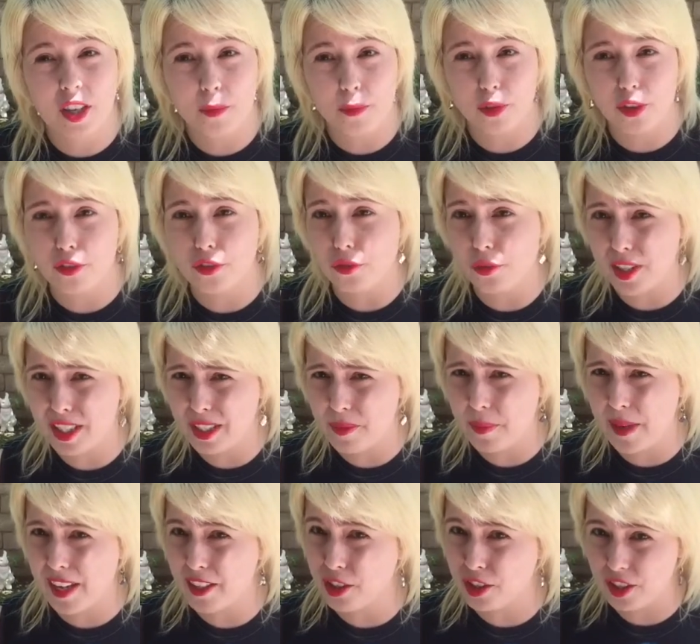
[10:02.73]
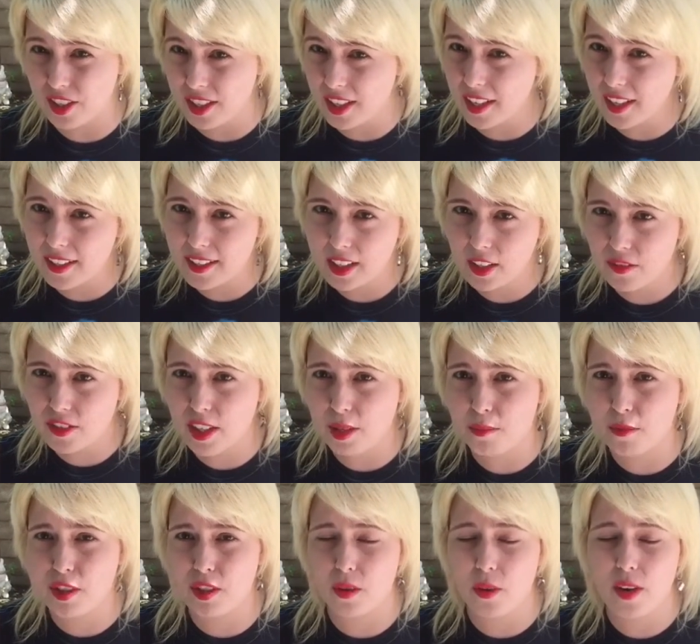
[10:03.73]
number of wristbands or tickets of
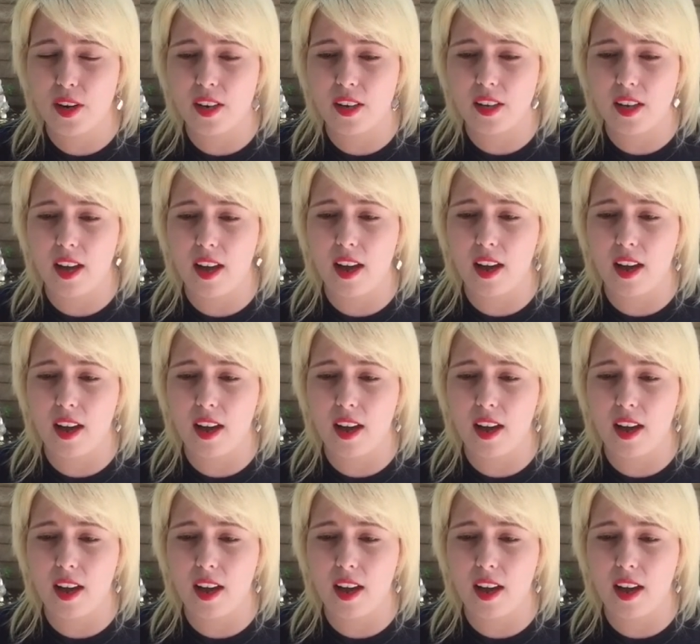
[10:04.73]
some sort.